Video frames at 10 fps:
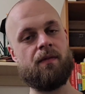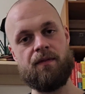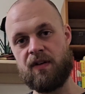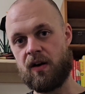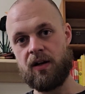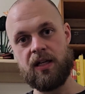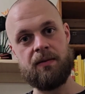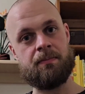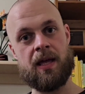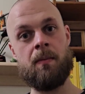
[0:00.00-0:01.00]
very
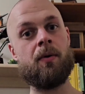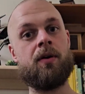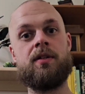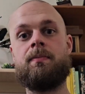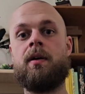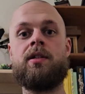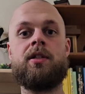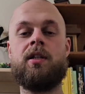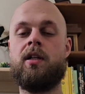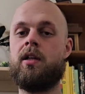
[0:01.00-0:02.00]
bare bones
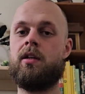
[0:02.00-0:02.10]
budget.